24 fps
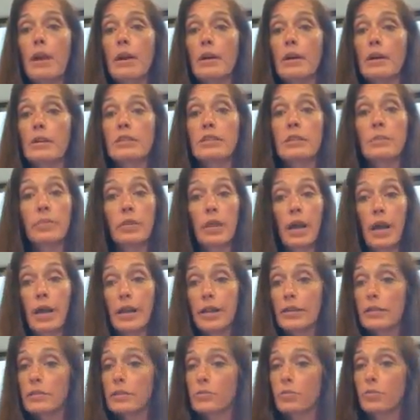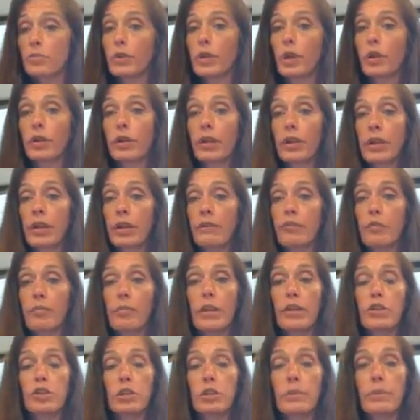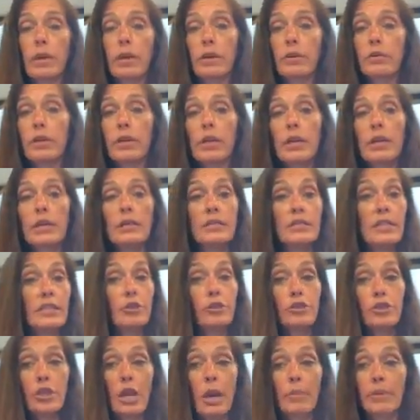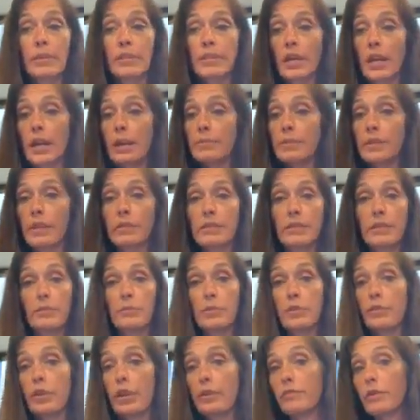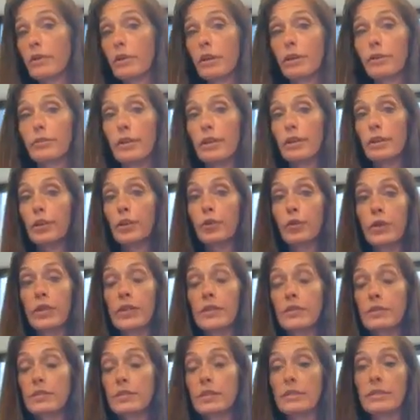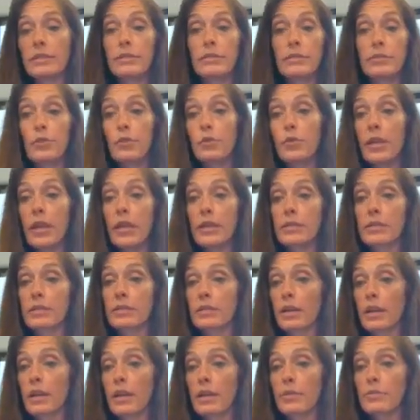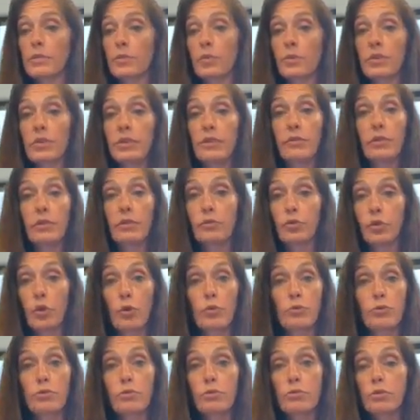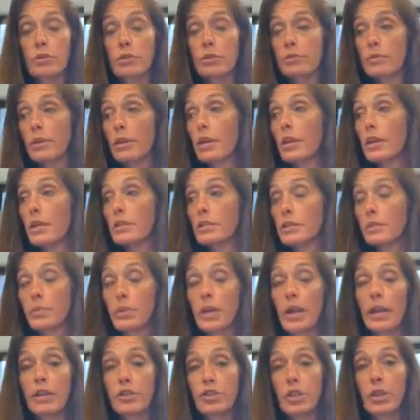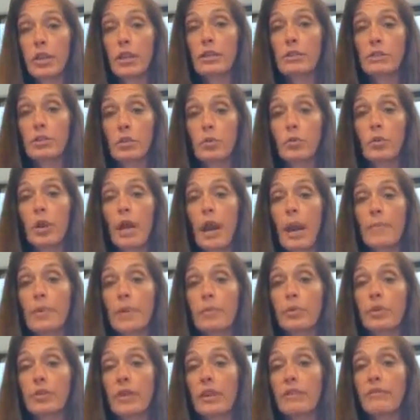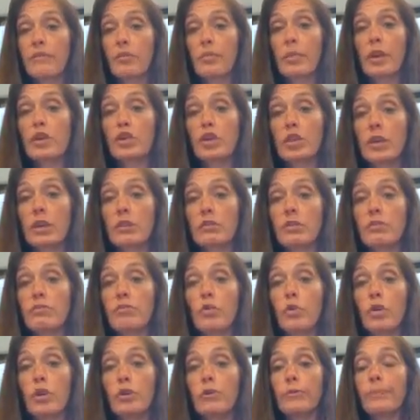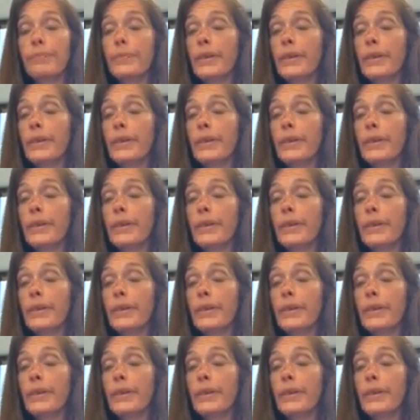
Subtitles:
Supplies, we are getting information about senior shopping times that seem to have increased to new dates and times with different grocers and supply chains, so we're happy to put that information out there for you.